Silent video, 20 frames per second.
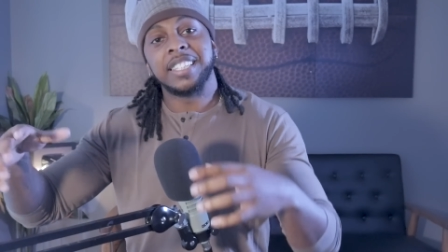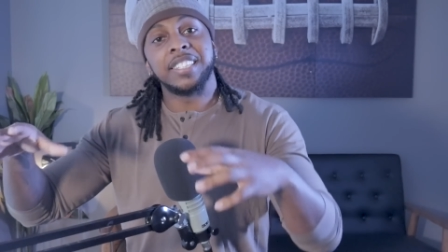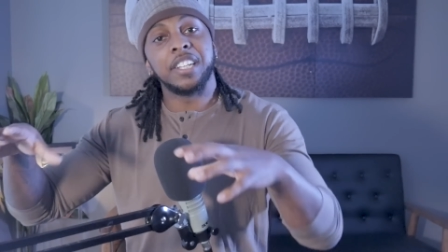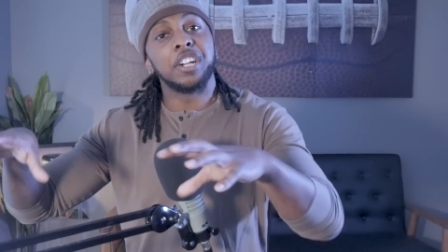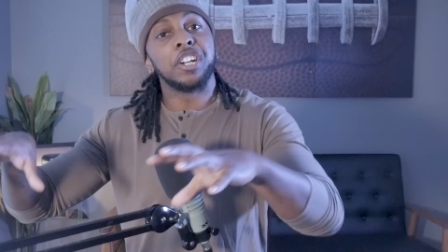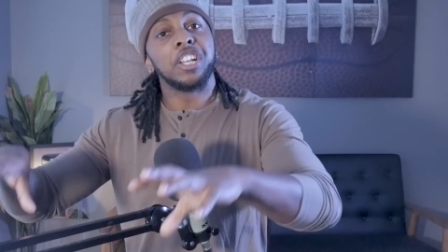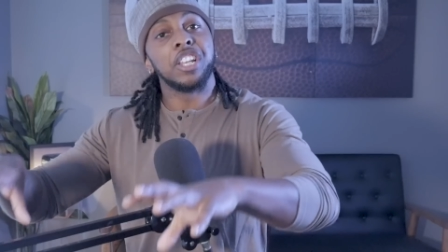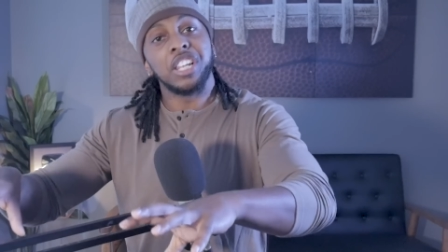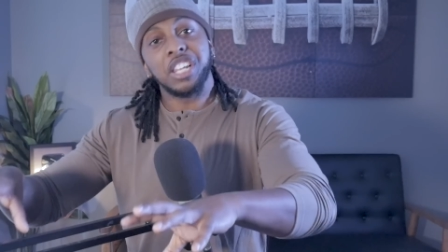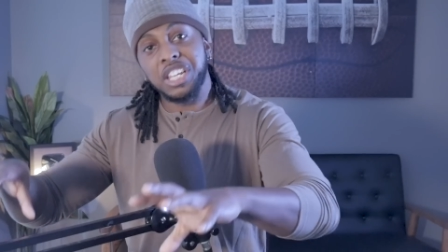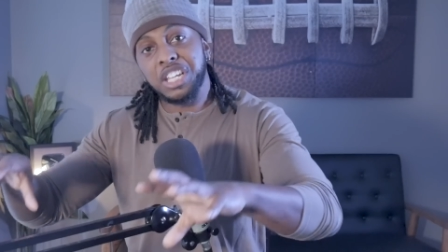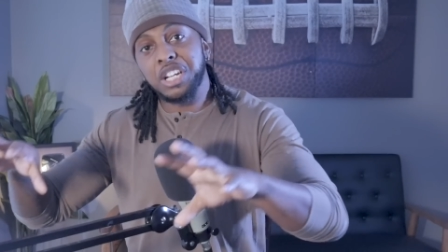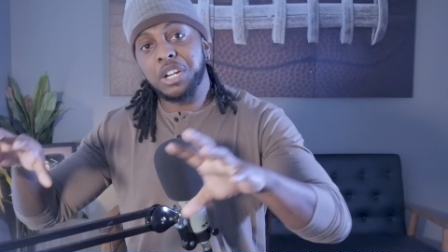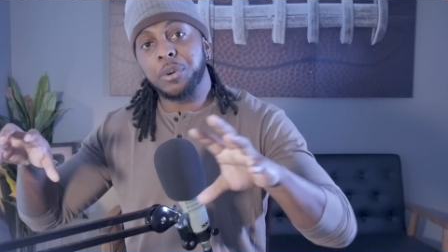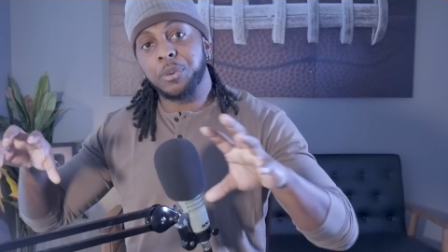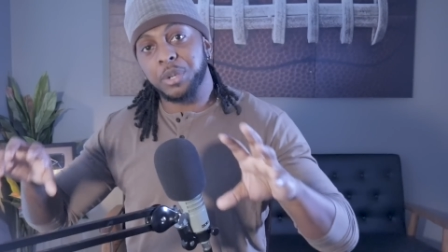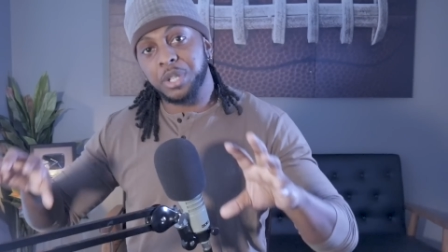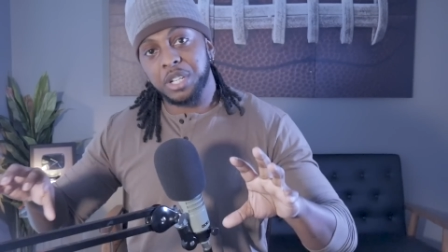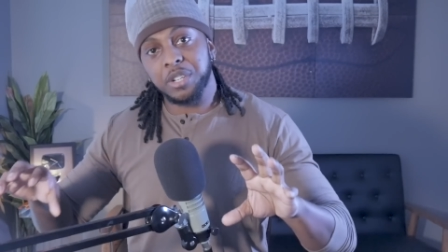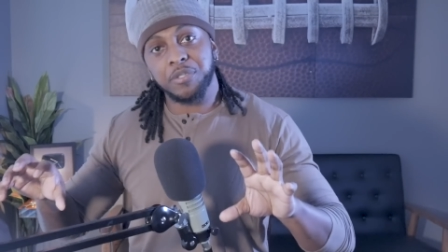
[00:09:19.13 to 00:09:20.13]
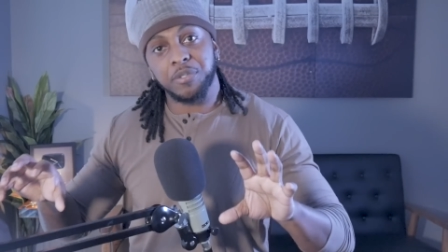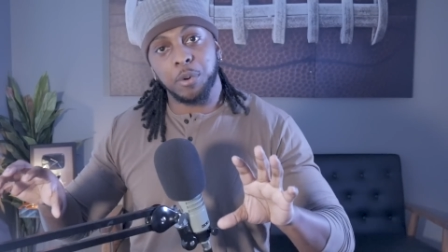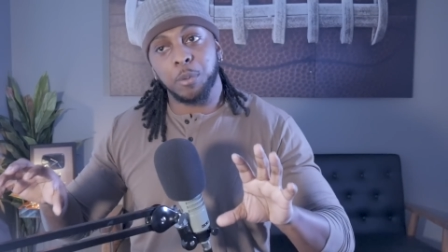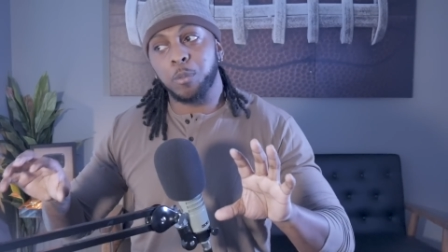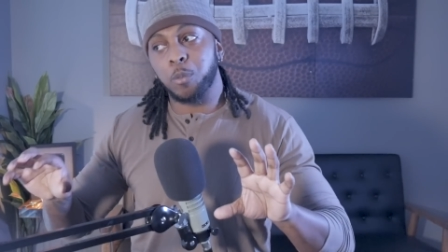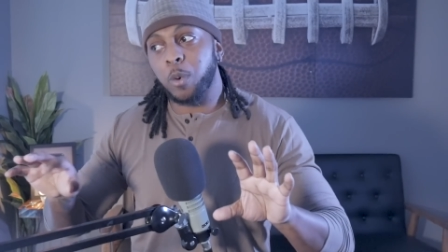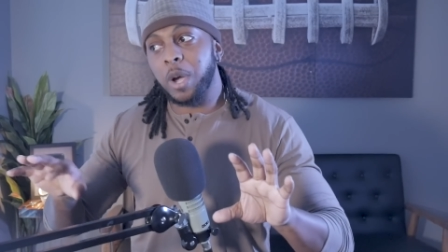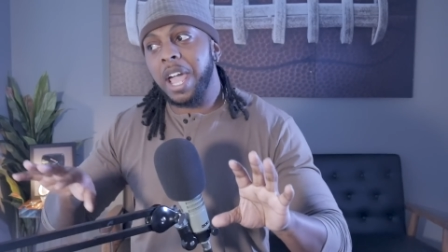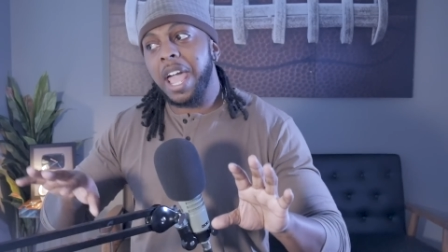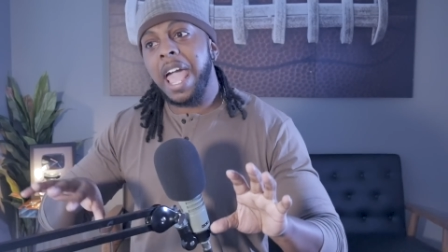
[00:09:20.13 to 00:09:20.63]
They're leery
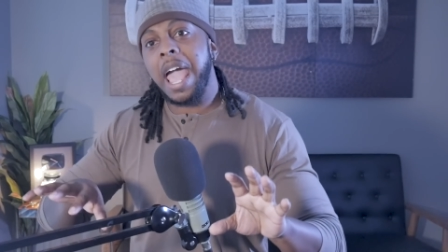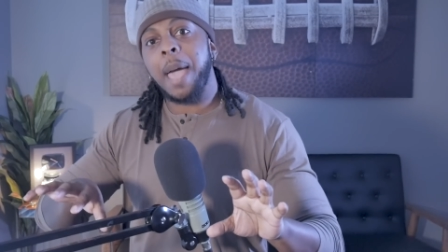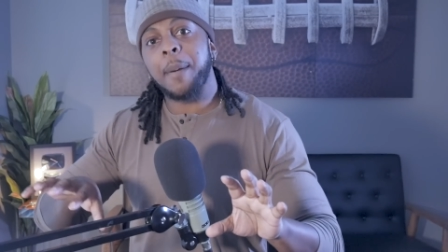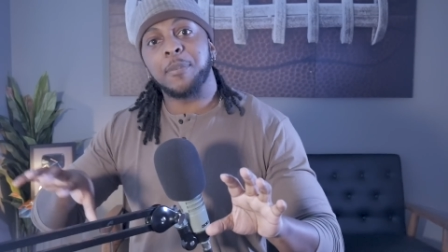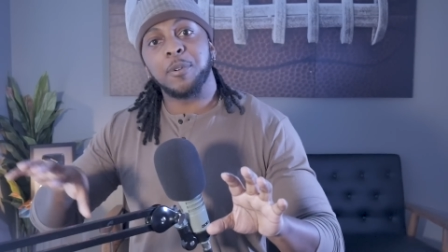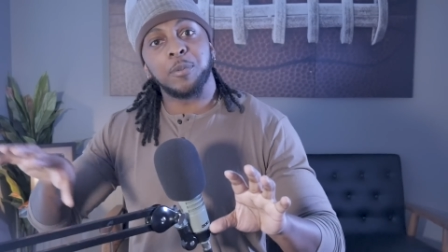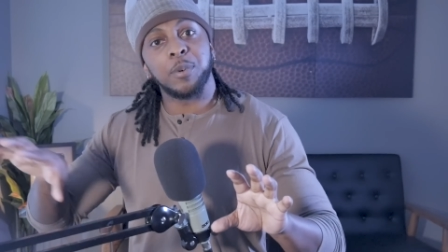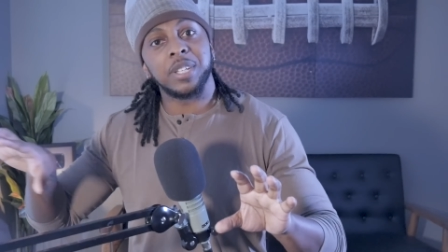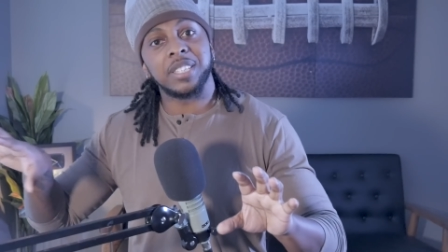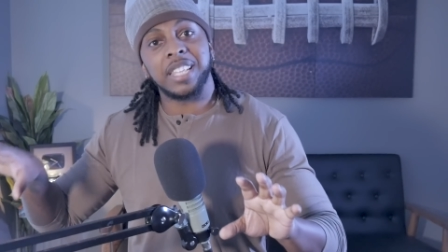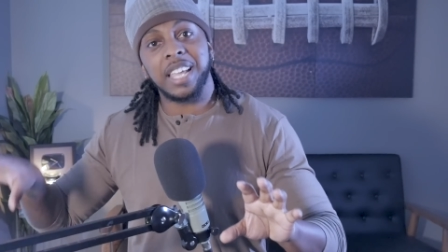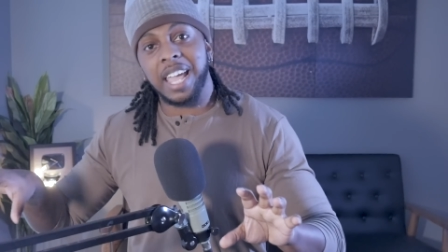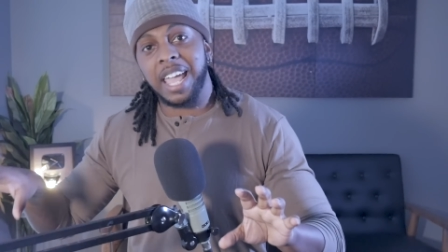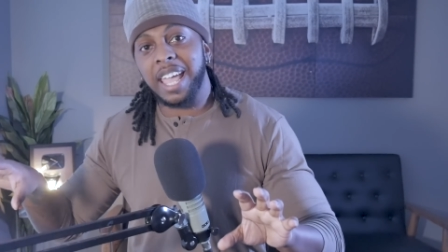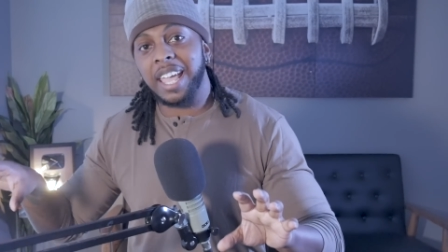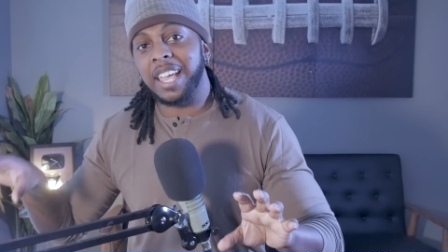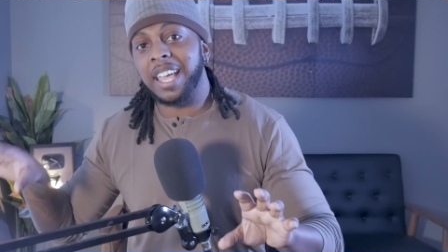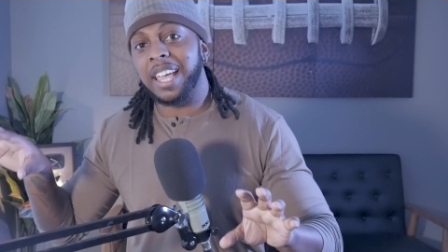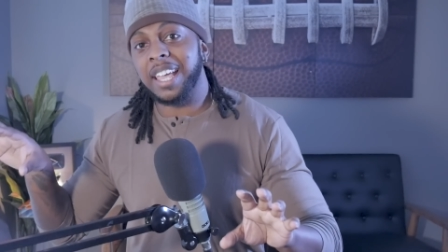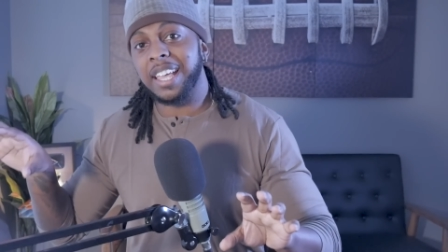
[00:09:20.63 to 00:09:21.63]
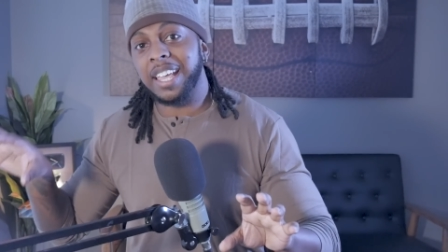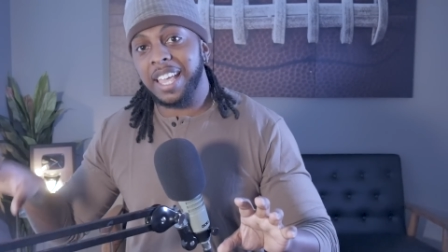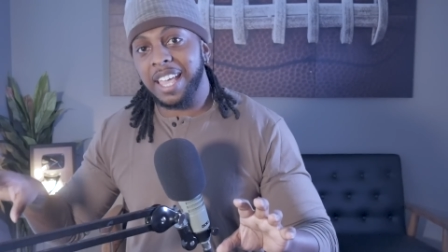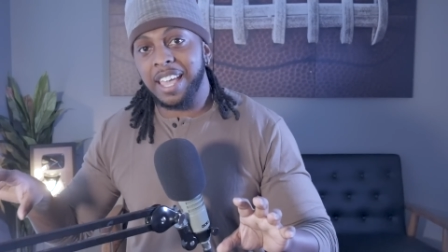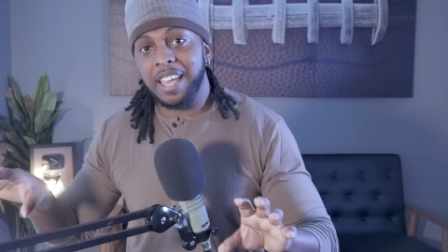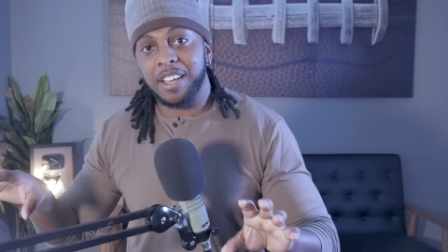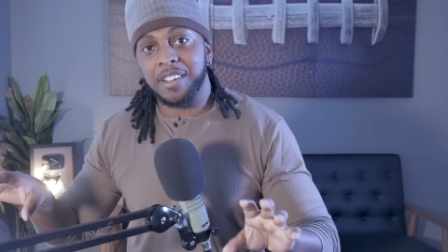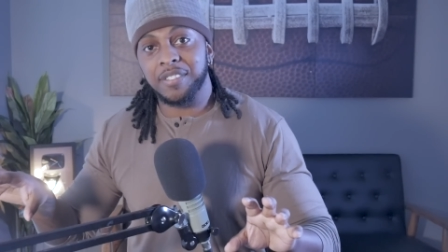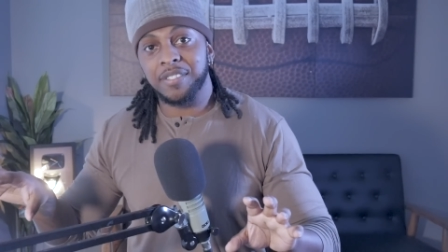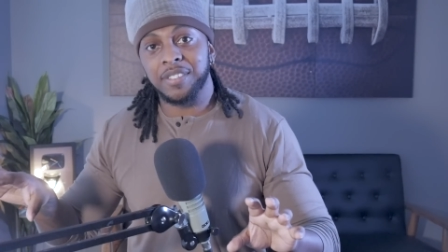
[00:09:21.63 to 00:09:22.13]
from what happened with the
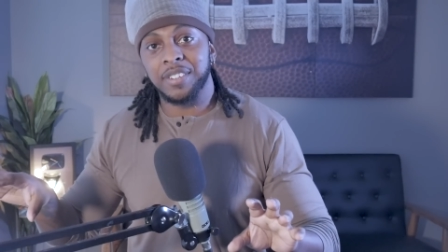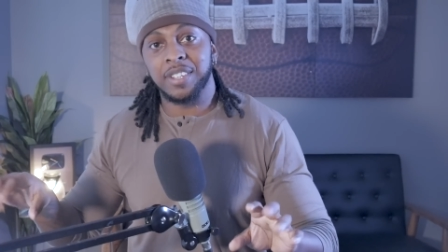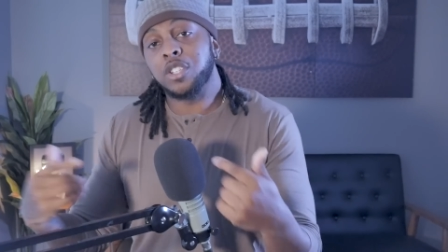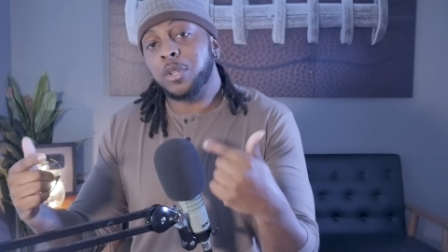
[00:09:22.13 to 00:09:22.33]
AAF.